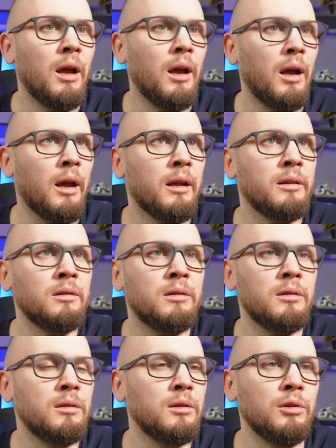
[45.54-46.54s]
and
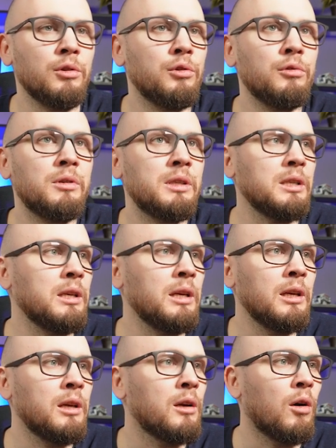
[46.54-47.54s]
you
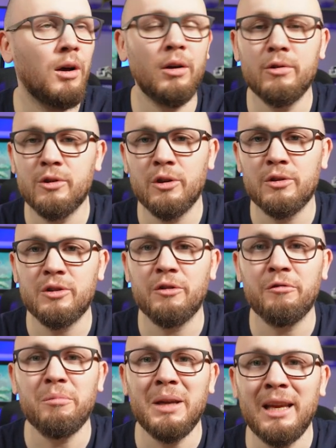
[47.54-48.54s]
see all sorts
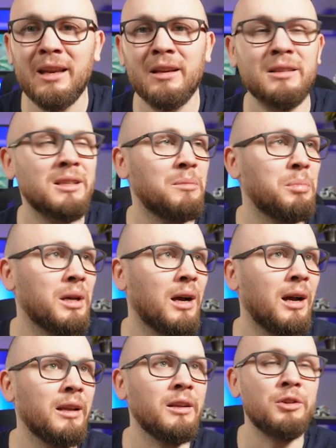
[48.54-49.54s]
of meanings are
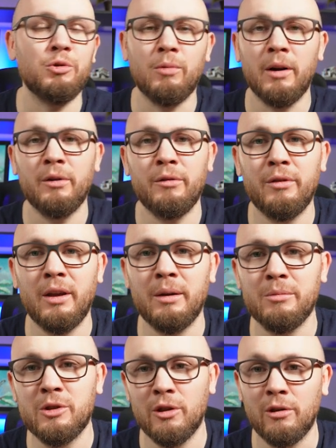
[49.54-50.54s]
behind each one of
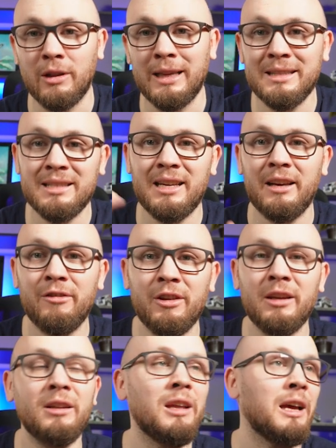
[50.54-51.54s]
them. So let's dive
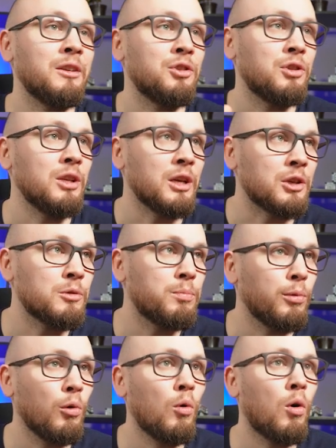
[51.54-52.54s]
in and
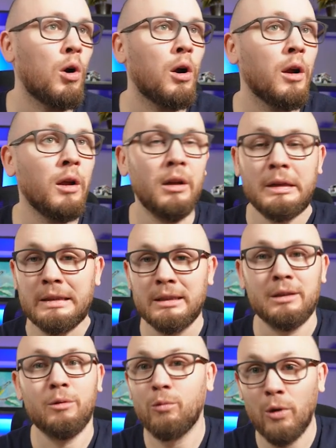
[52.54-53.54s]
explore
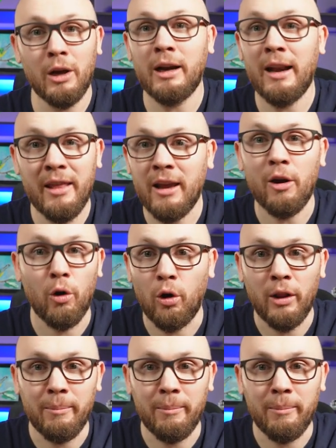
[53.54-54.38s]
what are they all